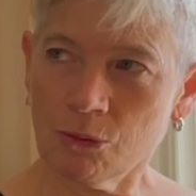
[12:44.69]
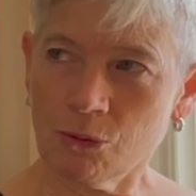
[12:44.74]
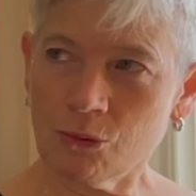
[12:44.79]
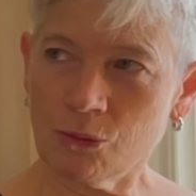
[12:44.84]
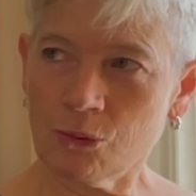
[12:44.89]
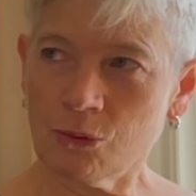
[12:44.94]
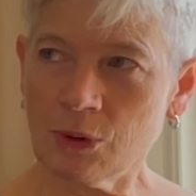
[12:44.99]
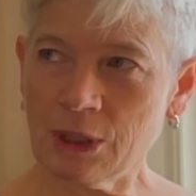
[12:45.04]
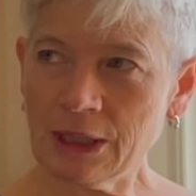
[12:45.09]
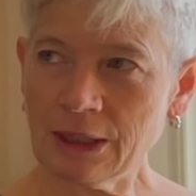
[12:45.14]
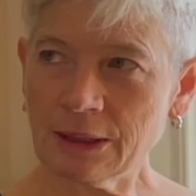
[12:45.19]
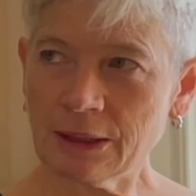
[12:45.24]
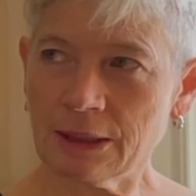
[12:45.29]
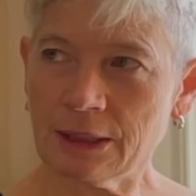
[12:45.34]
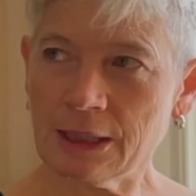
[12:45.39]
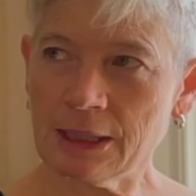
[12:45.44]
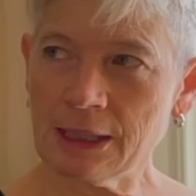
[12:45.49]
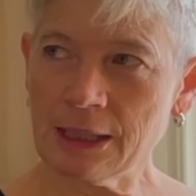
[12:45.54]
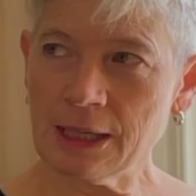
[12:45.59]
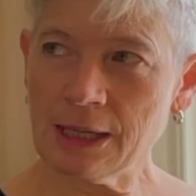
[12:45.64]
Well.
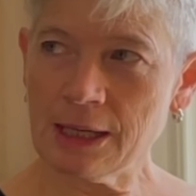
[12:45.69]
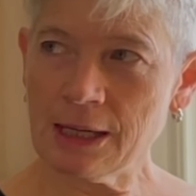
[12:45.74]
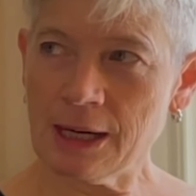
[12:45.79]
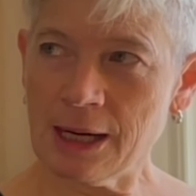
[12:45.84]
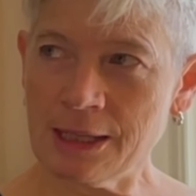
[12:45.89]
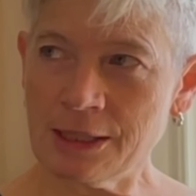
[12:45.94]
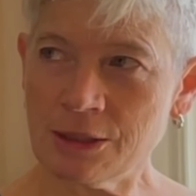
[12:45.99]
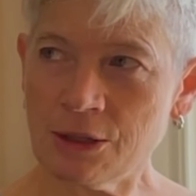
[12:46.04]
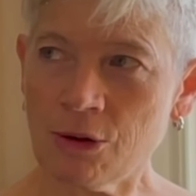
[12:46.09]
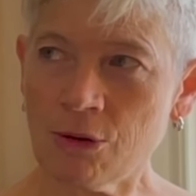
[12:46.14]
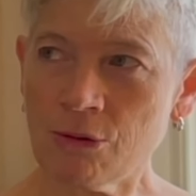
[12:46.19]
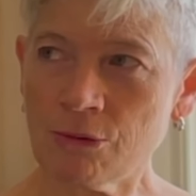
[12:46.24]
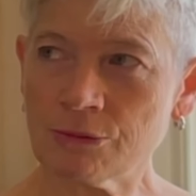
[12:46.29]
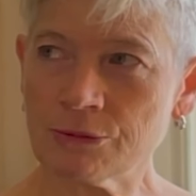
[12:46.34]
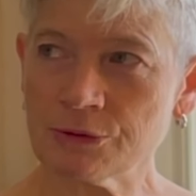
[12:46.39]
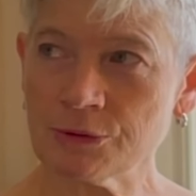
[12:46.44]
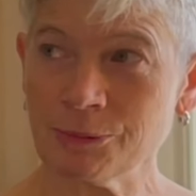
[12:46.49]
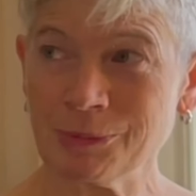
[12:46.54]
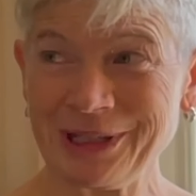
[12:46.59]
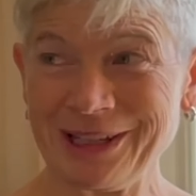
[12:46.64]
I know
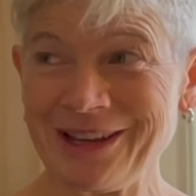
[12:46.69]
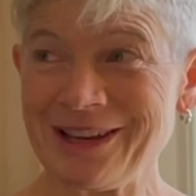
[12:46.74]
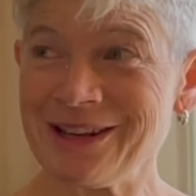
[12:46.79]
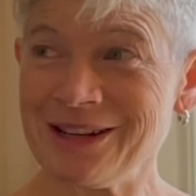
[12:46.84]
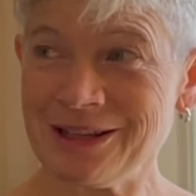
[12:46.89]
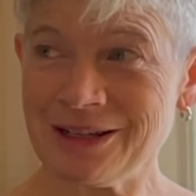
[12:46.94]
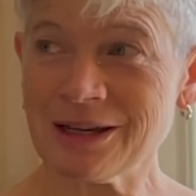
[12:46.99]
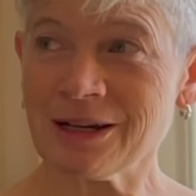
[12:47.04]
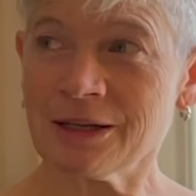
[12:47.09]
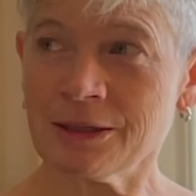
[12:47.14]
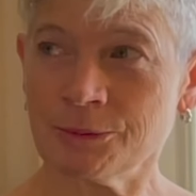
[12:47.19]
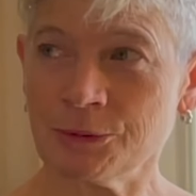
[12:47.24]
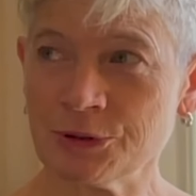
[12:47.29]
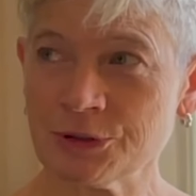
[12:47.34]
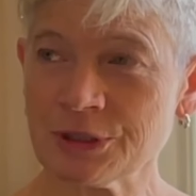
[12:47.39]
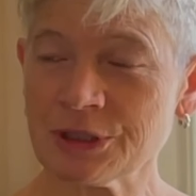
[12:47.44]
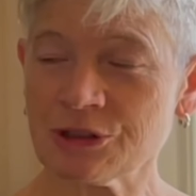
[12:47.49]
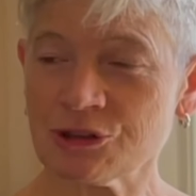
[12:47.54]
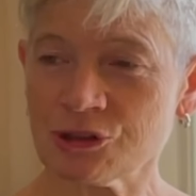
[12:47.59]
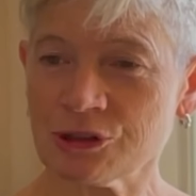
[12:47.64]
to be any kind of
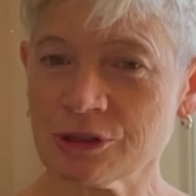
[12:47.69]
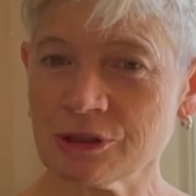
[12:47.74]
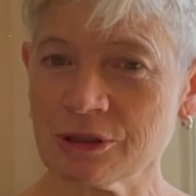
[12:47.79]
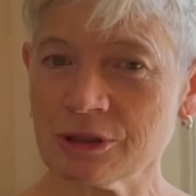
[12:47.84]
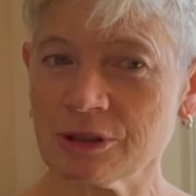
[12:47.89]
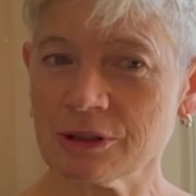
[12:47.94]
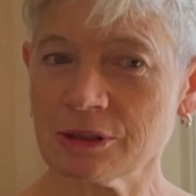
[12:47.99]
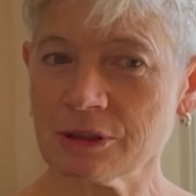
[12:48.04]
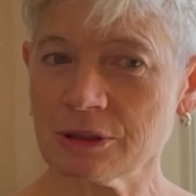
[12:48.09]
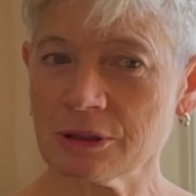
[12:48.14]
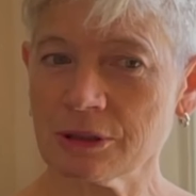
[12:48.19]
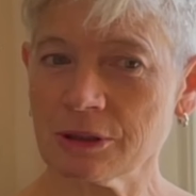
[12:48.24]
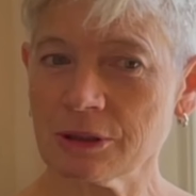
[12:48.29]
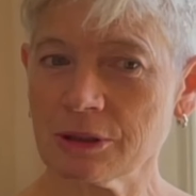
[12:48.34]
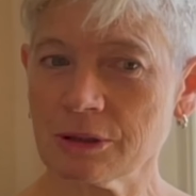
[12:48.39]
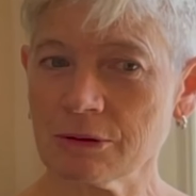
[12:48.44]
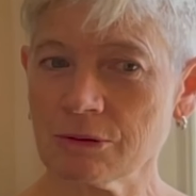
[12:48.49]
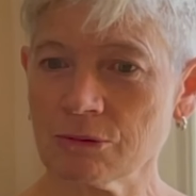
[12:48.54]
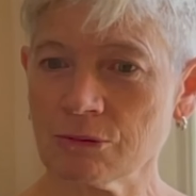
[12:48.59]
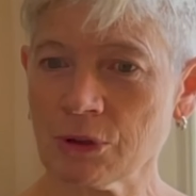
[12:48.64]
musician
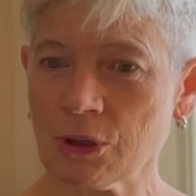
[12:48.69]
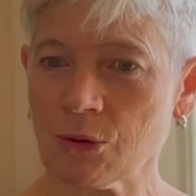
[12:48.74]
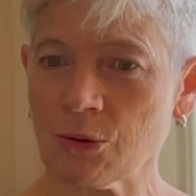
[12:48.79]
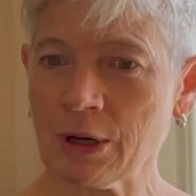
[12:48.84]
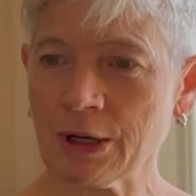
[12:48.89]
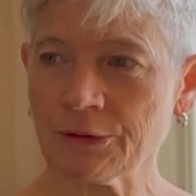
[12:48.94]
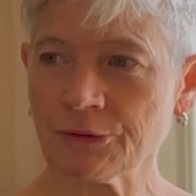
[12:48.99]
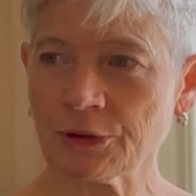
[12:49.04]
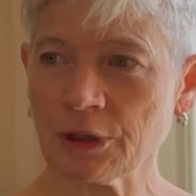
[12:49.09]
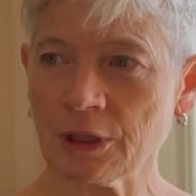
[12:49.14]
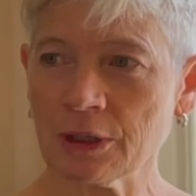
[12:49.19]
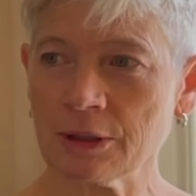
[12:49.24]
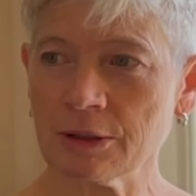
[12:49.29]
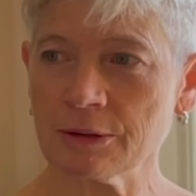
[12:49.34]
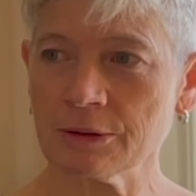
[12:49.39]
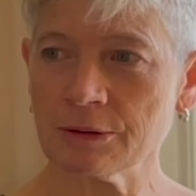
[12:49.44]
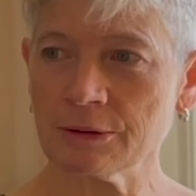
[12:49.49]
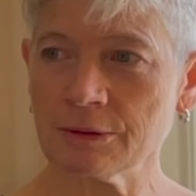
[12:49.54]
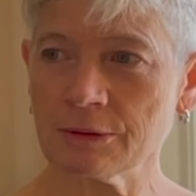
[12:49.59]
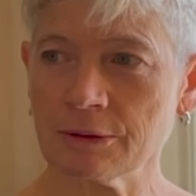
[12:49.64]
requires
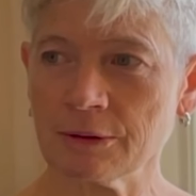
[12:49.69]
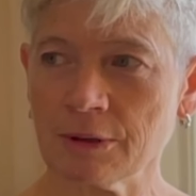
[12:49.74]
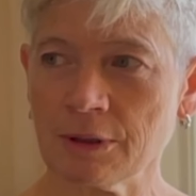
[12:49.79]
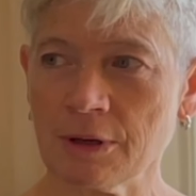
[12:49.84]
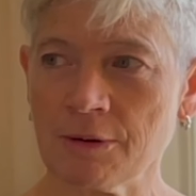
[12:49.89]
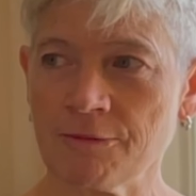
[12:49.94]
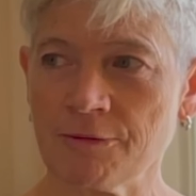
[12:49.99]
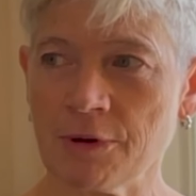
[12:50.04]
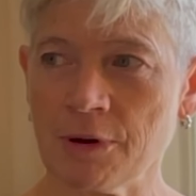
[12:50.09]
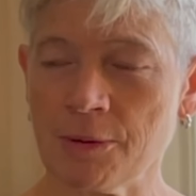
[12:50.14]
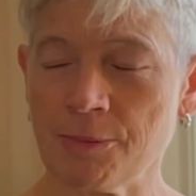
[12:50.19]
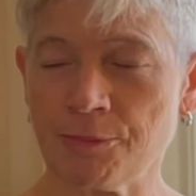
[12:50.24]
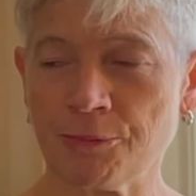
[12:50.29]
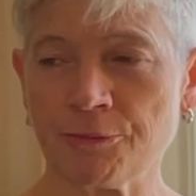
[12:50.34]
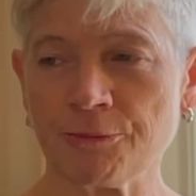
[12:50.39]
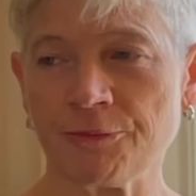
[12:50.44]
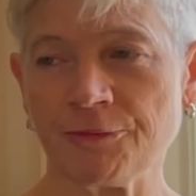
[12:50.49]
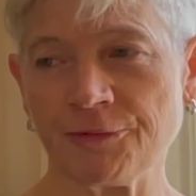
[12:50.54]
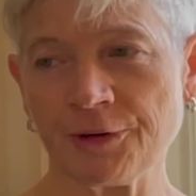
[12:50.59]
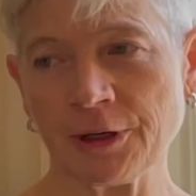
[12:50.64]
a, a
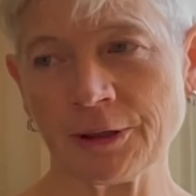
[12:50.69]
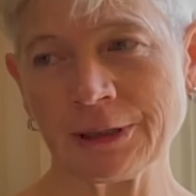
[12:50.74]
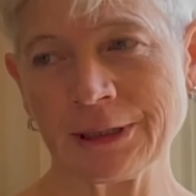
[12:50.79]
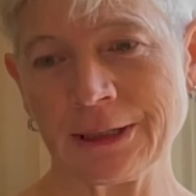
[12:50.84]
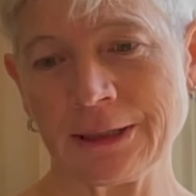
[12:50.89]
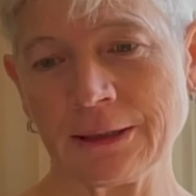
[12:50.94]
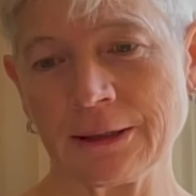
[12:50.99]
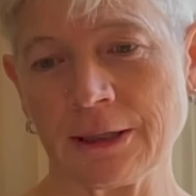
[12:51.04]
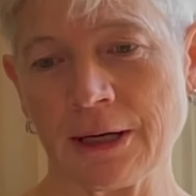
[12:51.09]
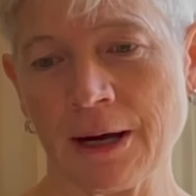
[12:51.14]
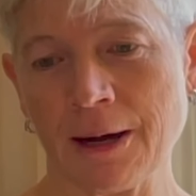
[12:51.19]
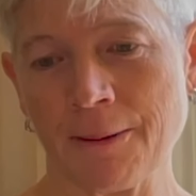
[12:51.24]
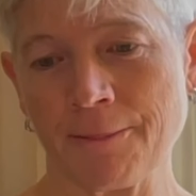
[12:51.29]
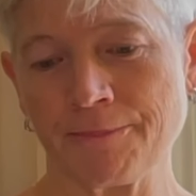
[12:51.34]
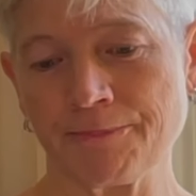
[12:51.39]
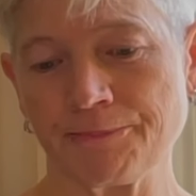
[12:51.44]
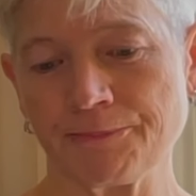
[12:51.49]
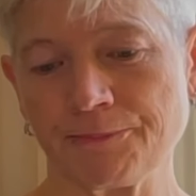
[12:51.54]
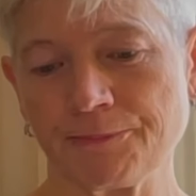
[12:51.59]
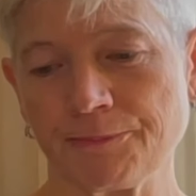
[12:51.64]
fairly um,
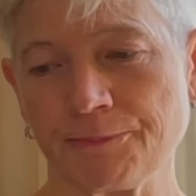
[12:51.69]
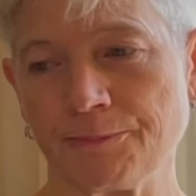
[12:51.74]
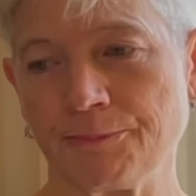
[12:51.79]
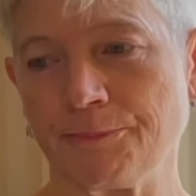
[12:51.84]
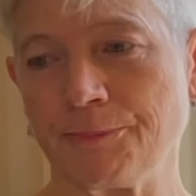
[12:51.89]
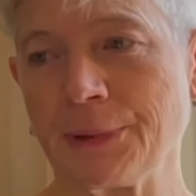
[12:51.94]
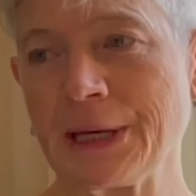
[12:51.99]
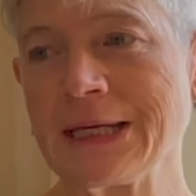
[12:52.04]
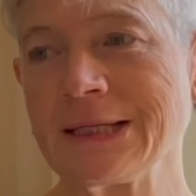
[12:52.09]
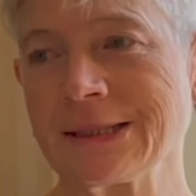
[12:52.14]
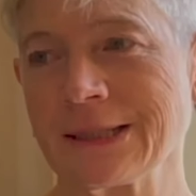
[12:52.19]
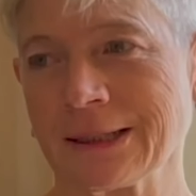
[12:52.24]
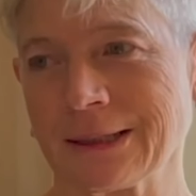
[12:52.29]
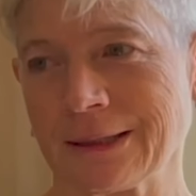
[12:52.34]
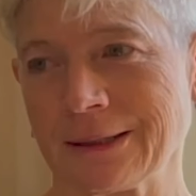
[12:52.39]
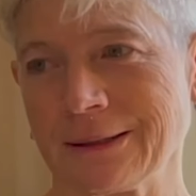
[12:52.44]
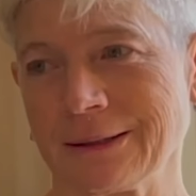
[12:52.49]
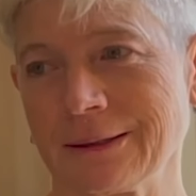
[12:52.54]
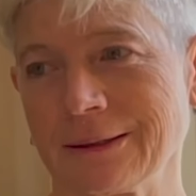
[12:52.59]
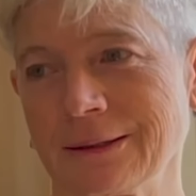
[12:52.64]
basic
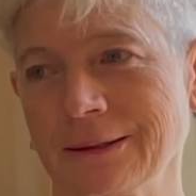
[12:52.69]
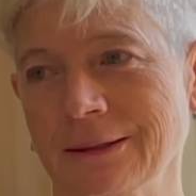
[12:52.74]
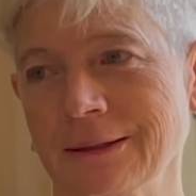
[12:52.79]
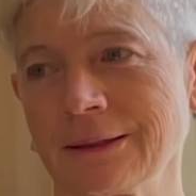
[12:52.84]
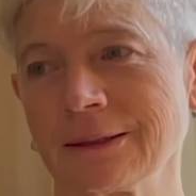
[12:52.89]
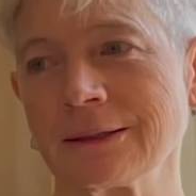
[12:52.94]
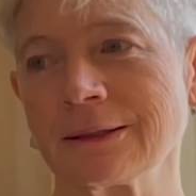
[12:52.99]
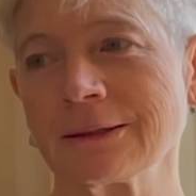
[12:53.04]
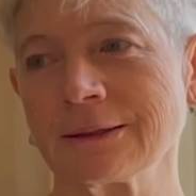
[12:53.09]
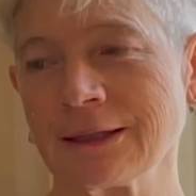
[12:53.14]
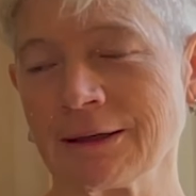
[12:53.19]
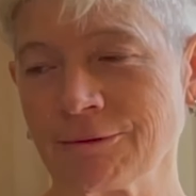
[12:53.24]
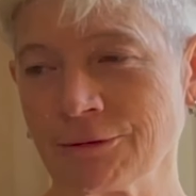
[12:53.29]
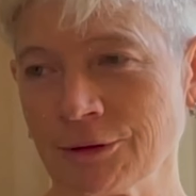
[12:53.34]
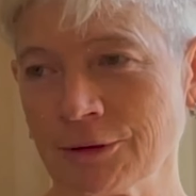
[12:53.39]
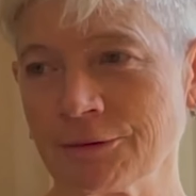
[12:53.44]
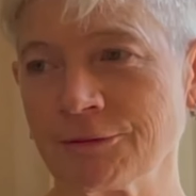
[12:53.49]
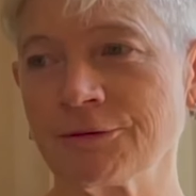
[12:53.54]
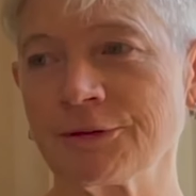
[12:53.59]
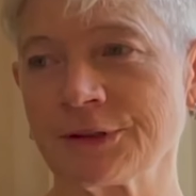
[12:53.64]
level
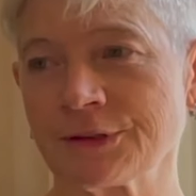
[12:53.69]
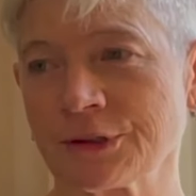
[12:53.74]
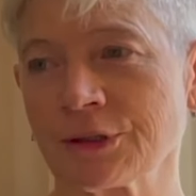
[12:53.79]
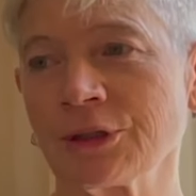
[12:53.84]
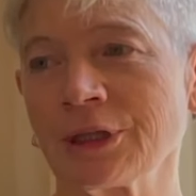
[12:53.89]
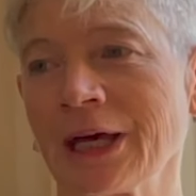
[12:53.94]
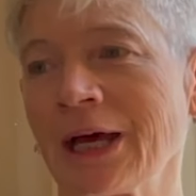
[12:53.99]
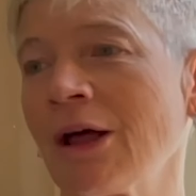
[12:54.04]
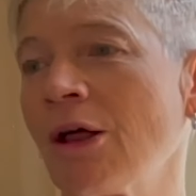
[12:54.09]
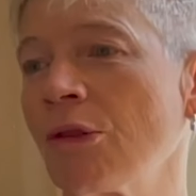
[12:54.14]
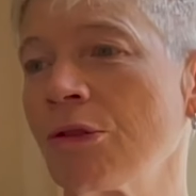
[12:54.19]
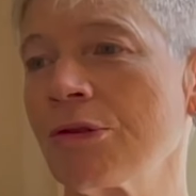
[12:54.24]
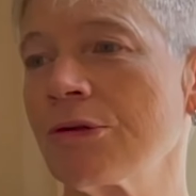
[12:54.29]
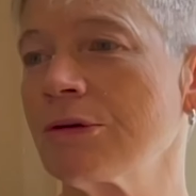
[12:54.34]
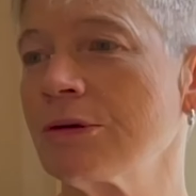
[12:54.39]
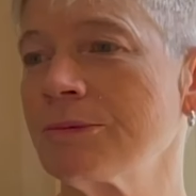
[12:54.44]
of physical health.